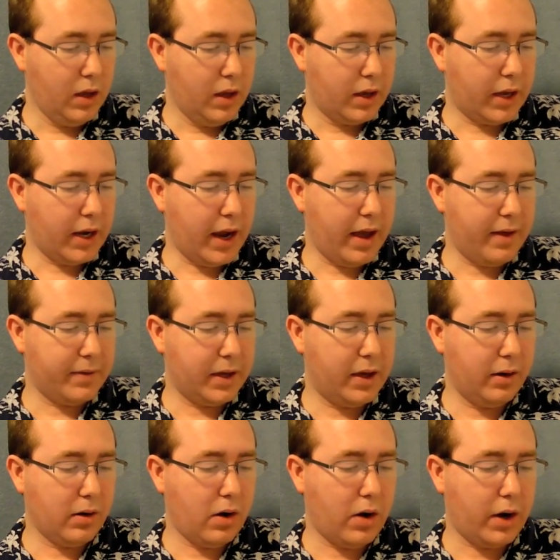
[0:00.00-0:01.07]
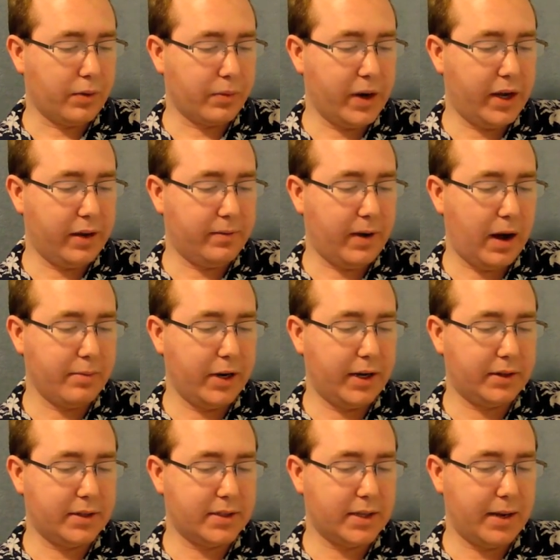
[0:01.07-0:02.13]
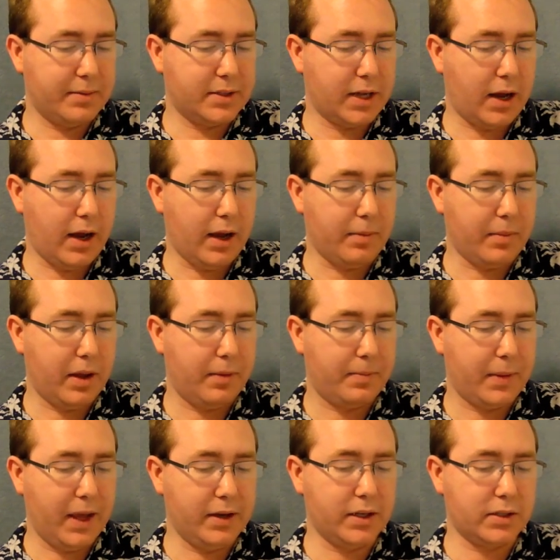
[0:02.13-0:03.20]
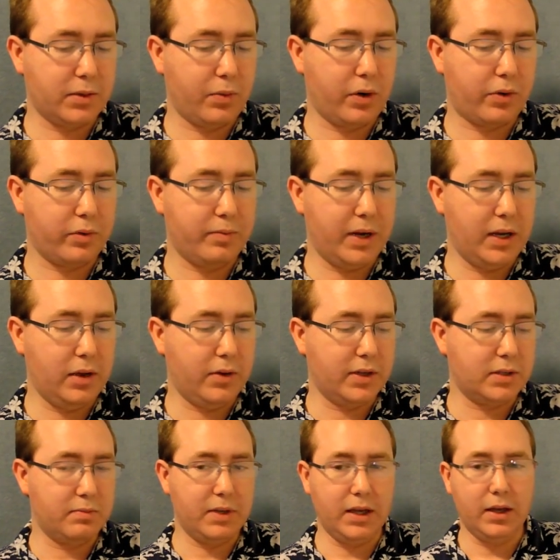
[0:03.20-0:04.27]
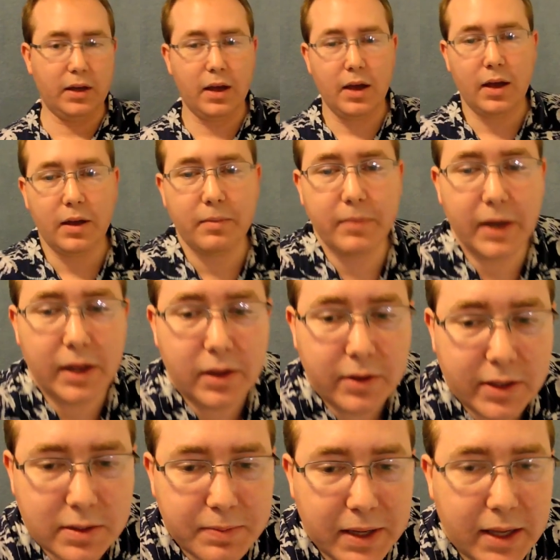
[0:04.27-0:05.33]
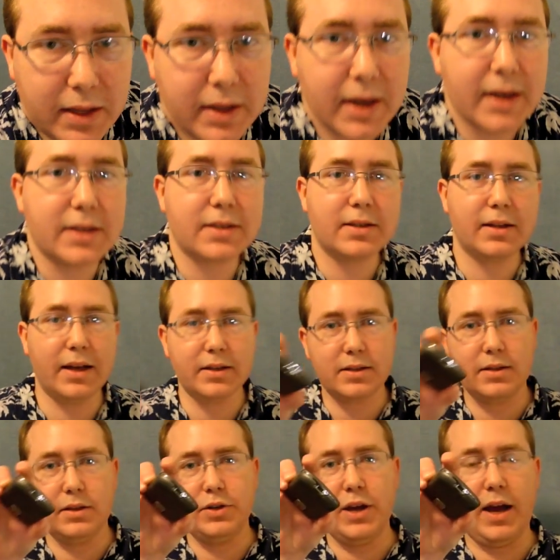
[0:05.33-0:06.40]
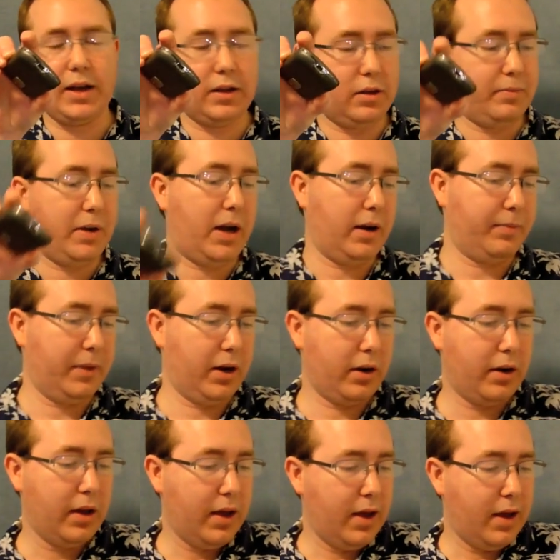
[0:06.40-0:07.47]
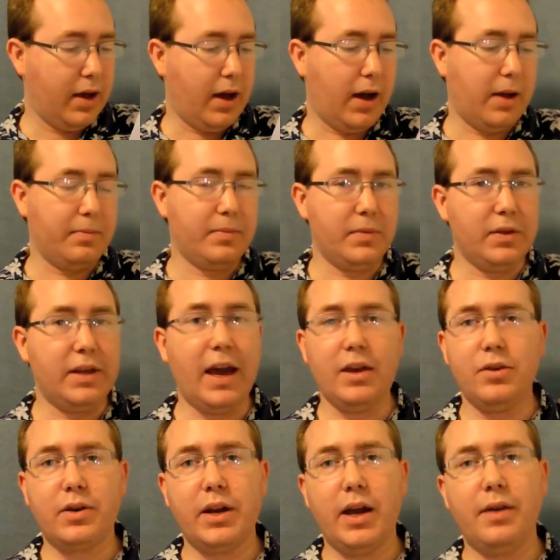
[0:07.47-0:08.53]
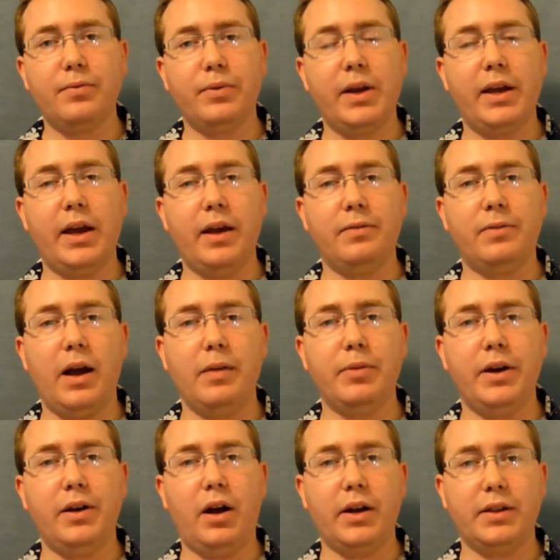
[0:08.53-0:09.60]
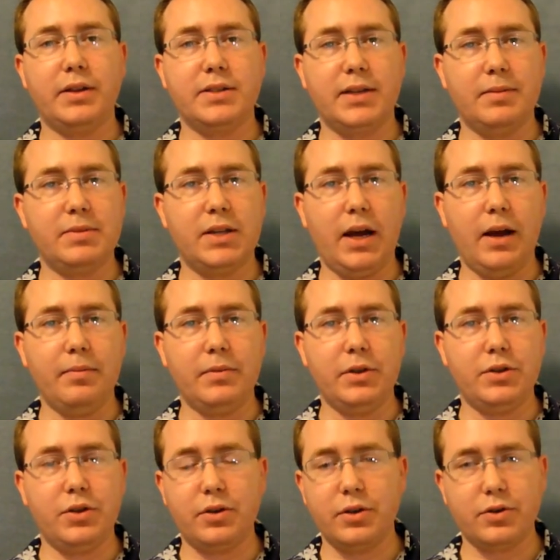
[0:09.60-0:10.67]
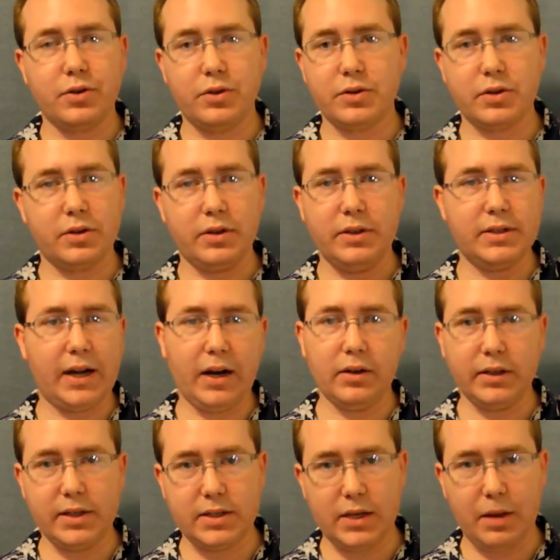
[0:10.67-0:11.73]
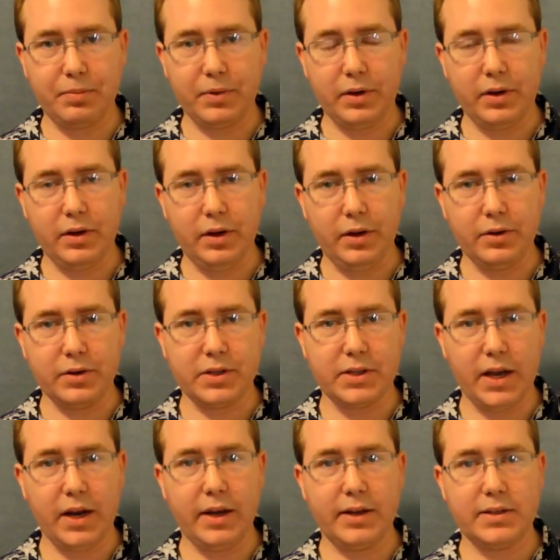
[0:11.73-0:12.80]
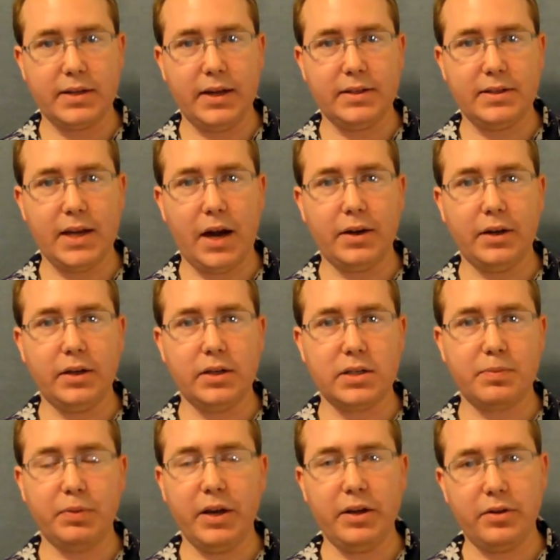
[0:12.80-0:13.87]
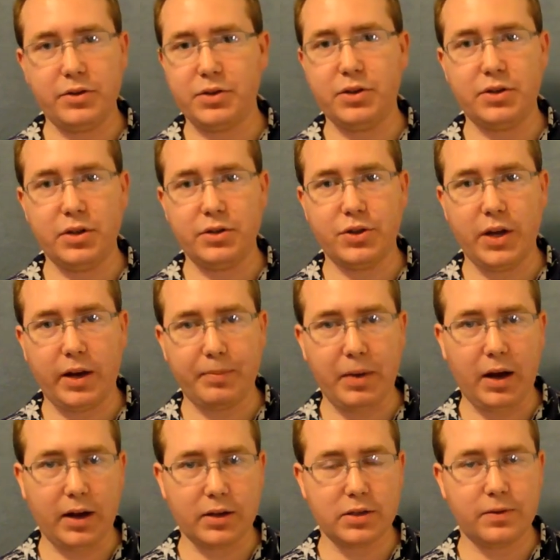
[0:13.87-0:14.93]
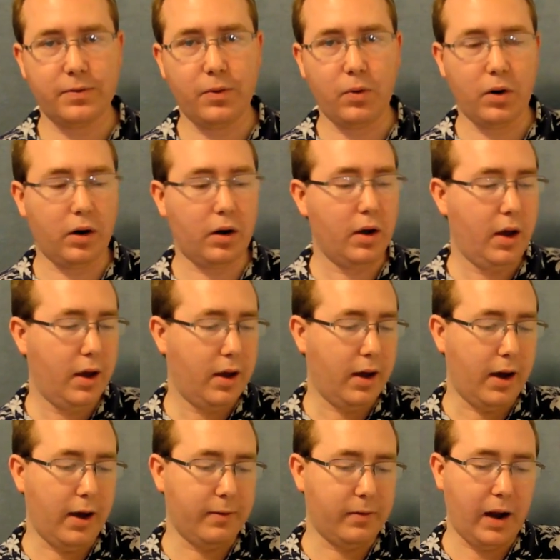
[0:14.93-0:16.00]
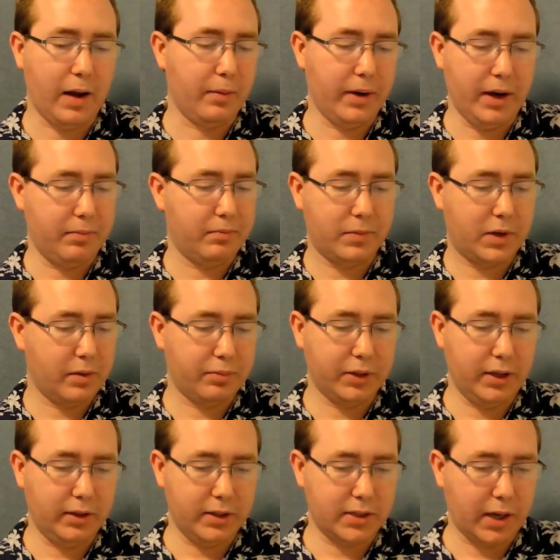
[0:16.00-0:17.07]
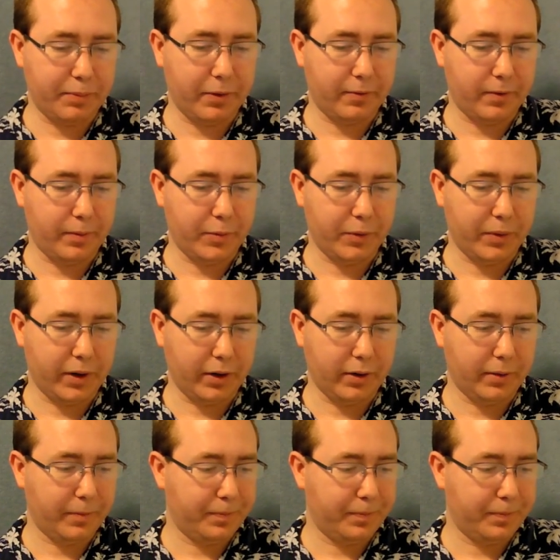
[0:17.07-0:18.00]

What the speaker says: can I have a Hero on Ring and Vibrate at the same time? And does it work with mini USB? Mini USB, yes, that's the jack at the bottom there. Yeah, you can have Ring and Vibrate on at the same time. The two controls are entirely separate under Settings and Sound and Display. There's just a checkbox for Vibrate, completely separate from the Ringer.